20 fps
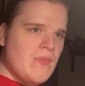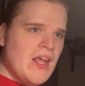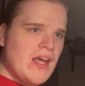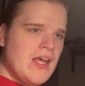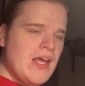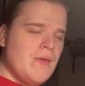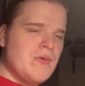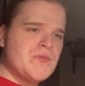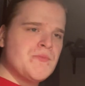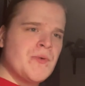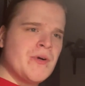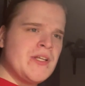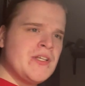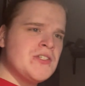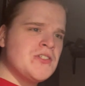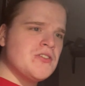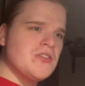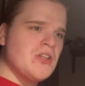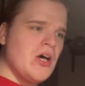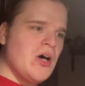It was pretty
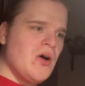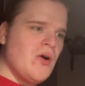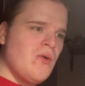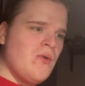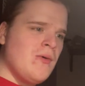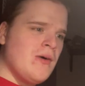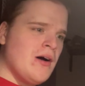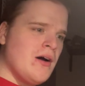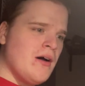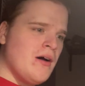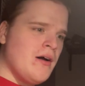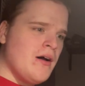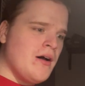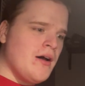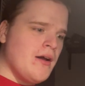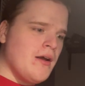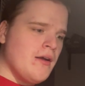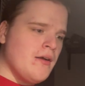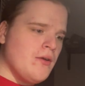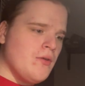slow
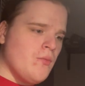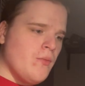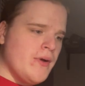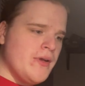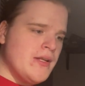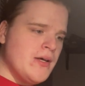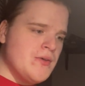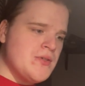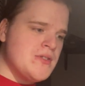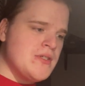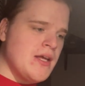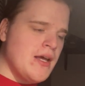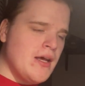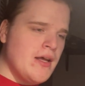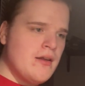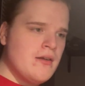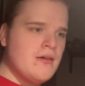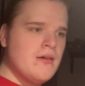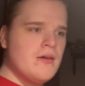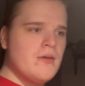on Windows
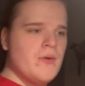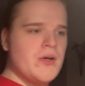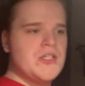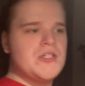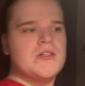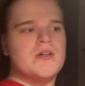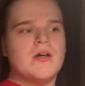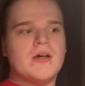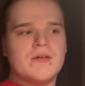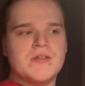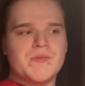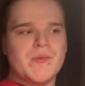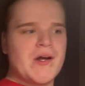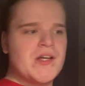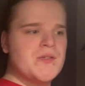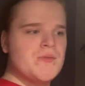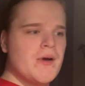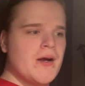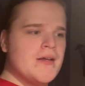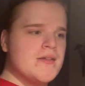10, which,
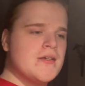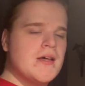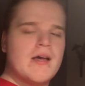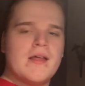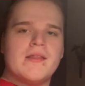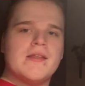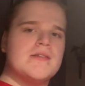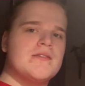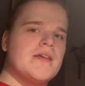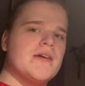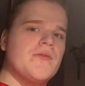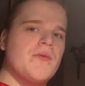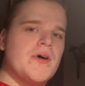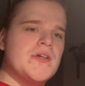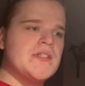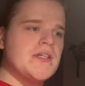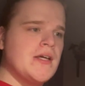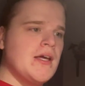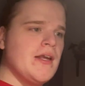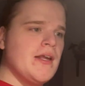surprise, surprise, this thing
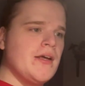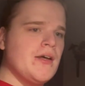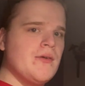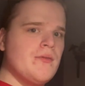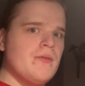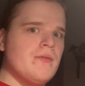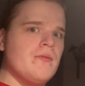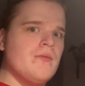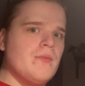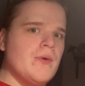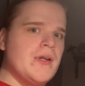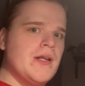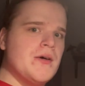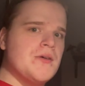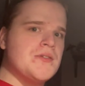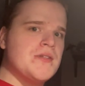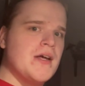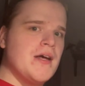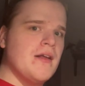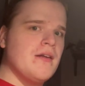wasn't getting
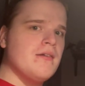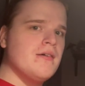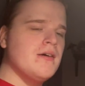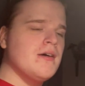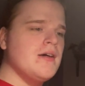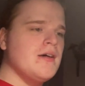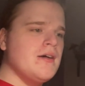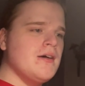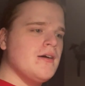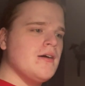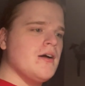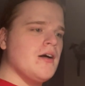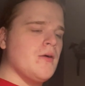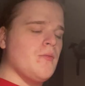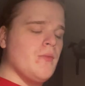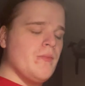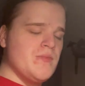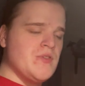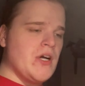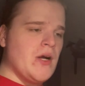Windows 10,
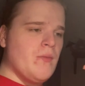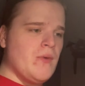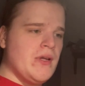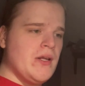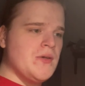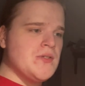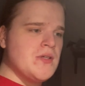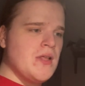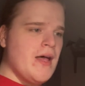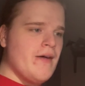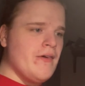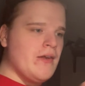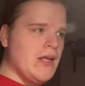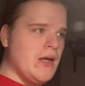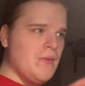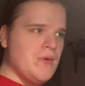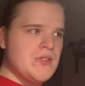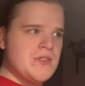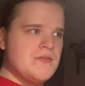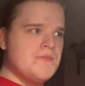or I'm sorry, Windows 11.
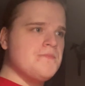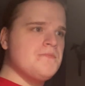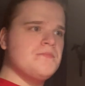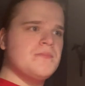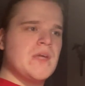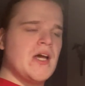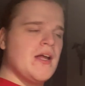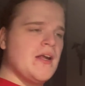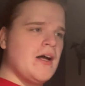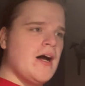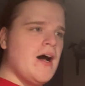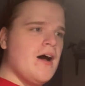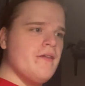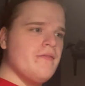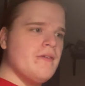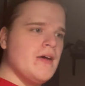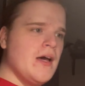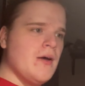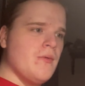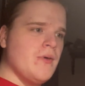It was cutting
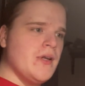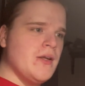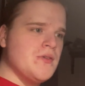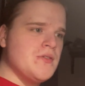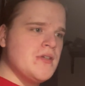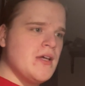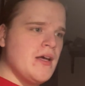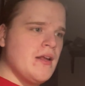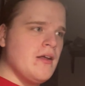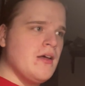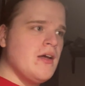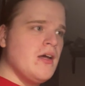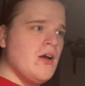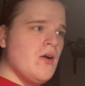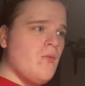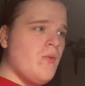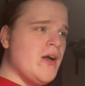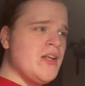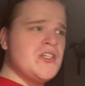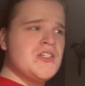off at Windows 10,
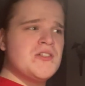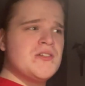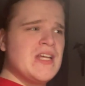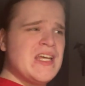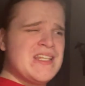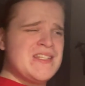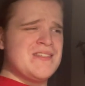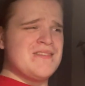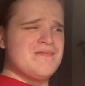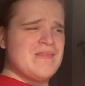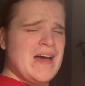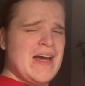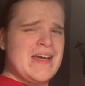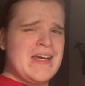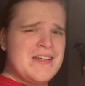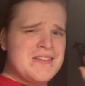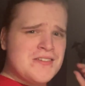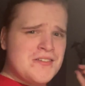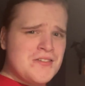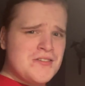which is, I
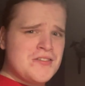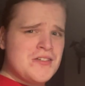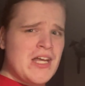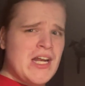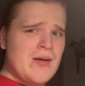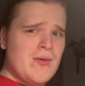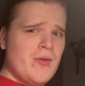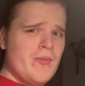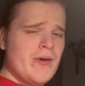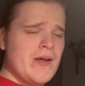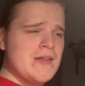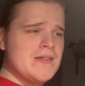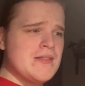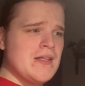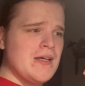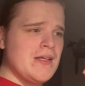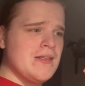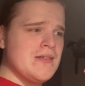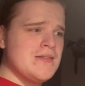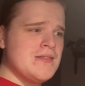guess, understandable because
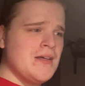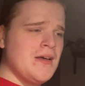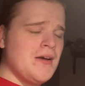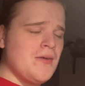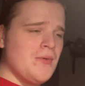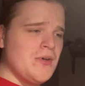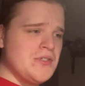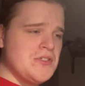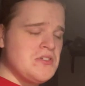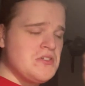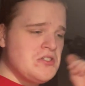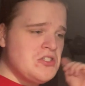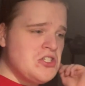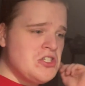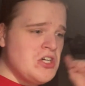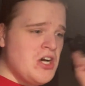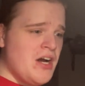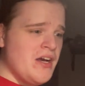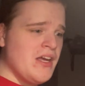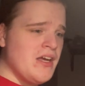like this thing was
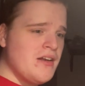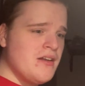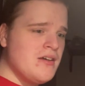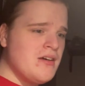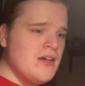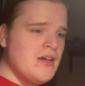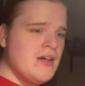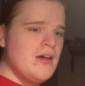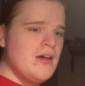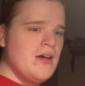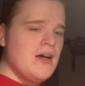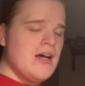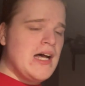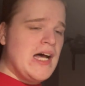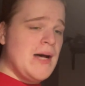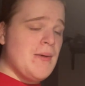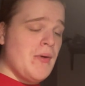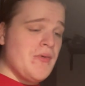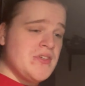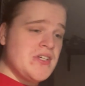chugging.
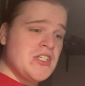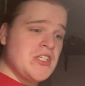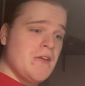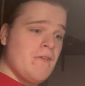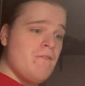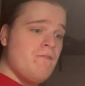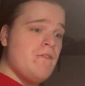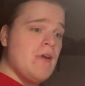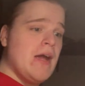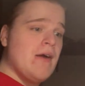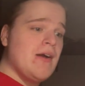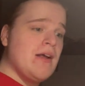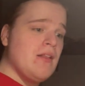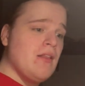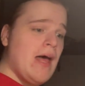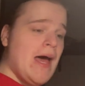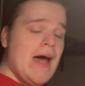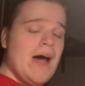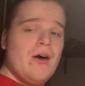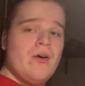It was actually very
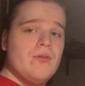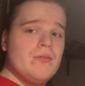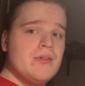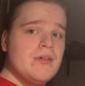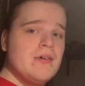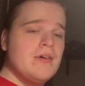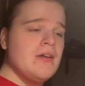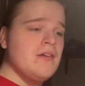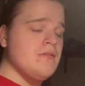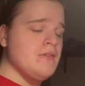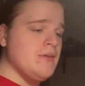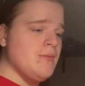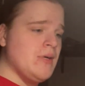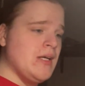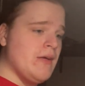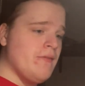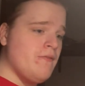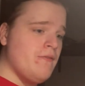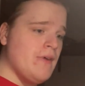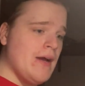loud, and it would
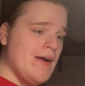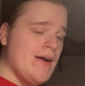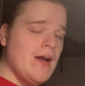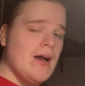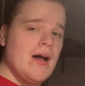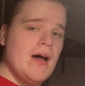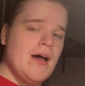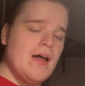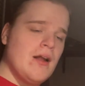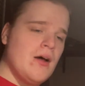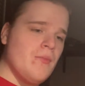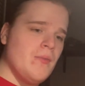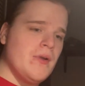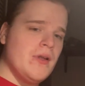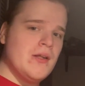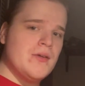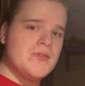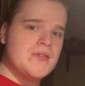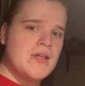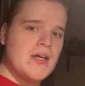get very hot on
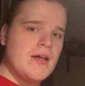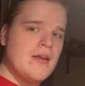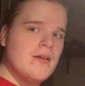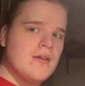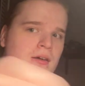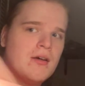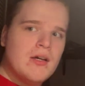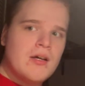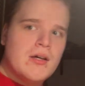Windows 10,